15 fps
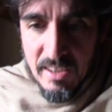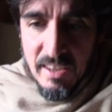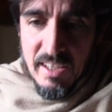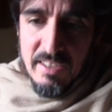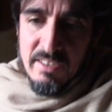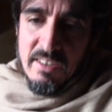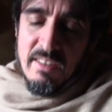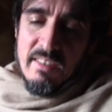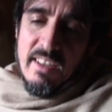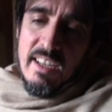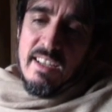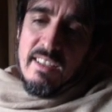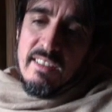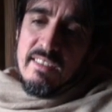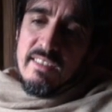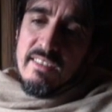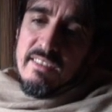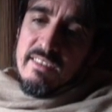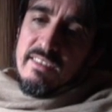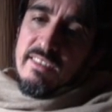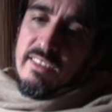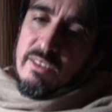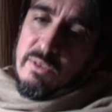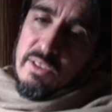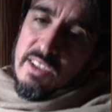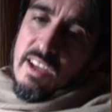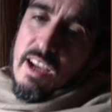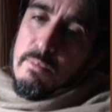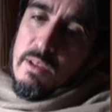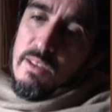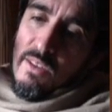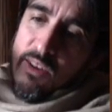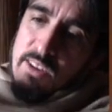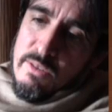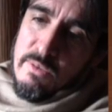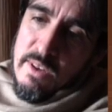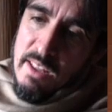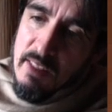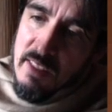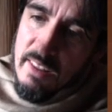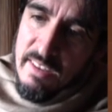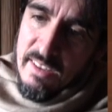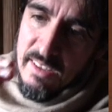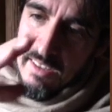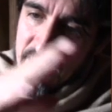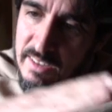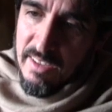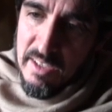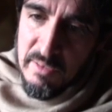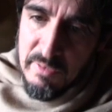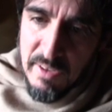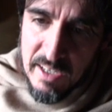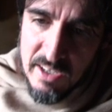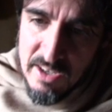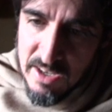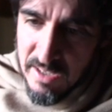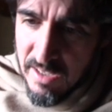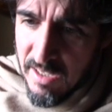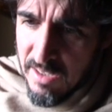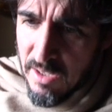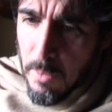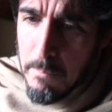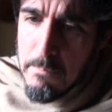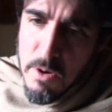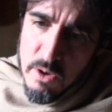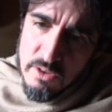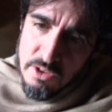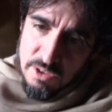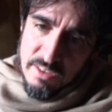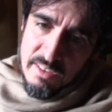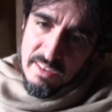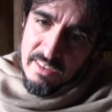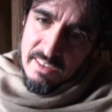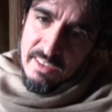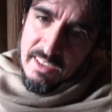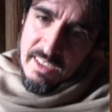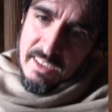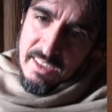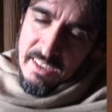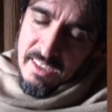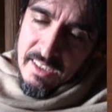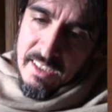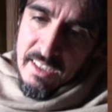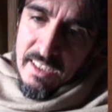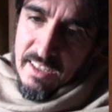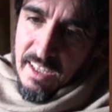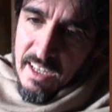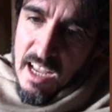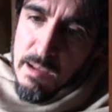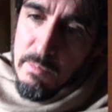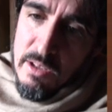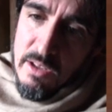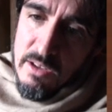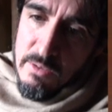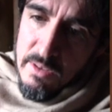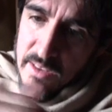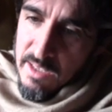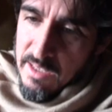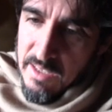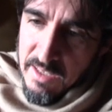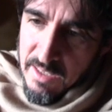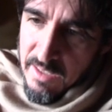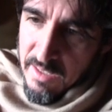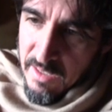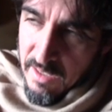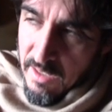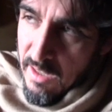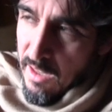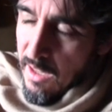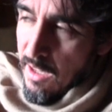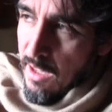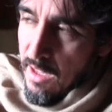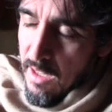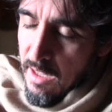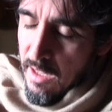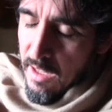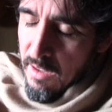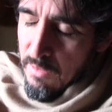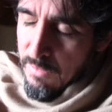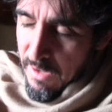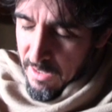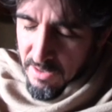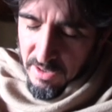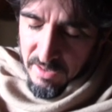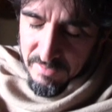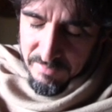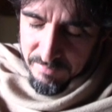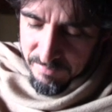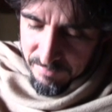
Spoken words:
These are things which come along with the affection, the emotions that come along with the affection.